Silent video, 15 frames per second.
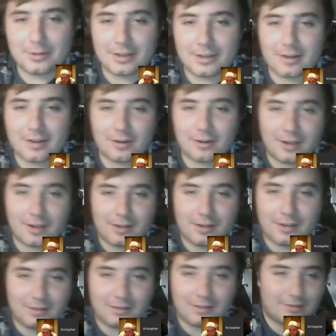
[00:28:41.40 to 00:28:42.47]
ERA,
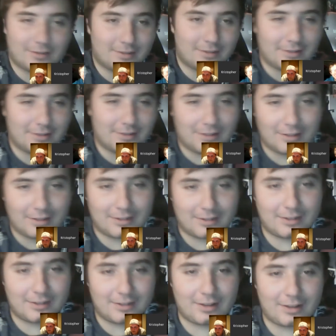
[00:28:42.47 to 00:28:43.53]

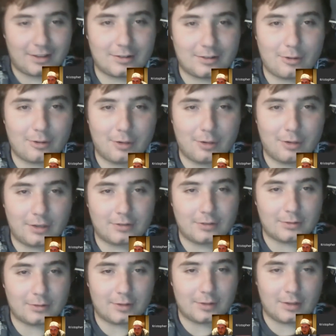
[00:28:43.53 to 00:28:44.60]
and going
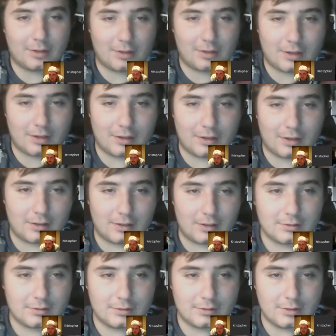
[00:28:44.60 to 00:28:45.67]
into the
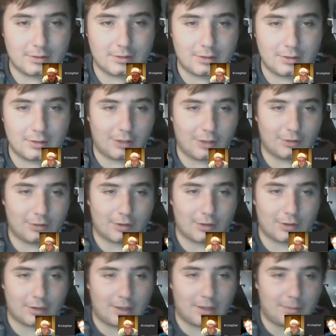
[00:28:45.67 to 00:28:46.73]

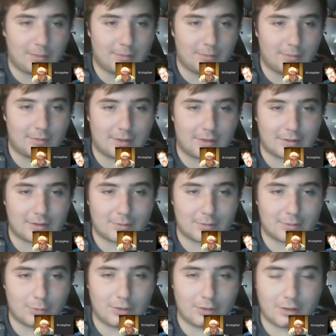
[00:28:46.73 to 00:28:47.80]
All-Star game, that's
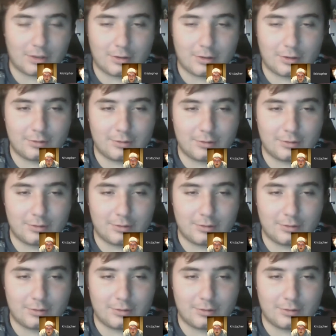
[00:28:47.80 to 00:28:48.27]
pretty good.